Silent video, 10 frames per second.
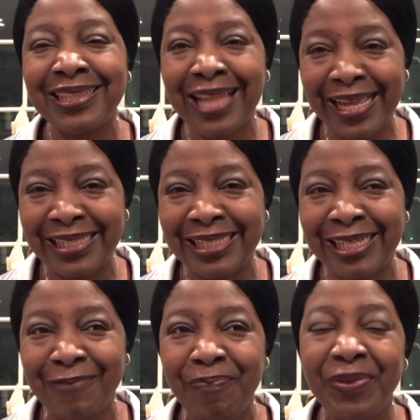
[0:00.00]
like
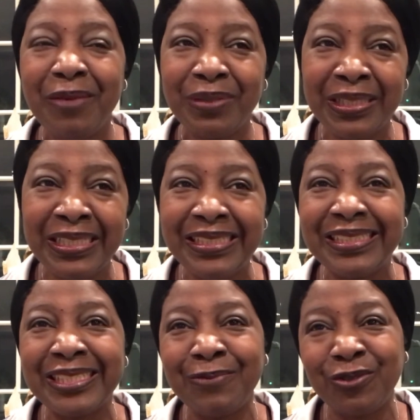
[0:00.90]
it.
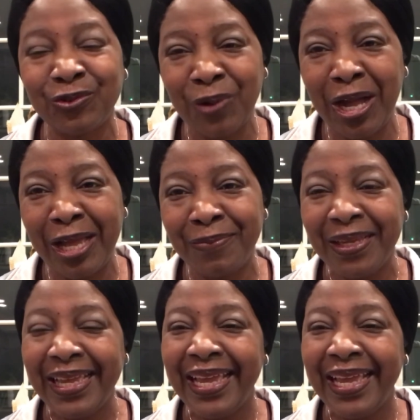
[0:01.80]
Please subscribe.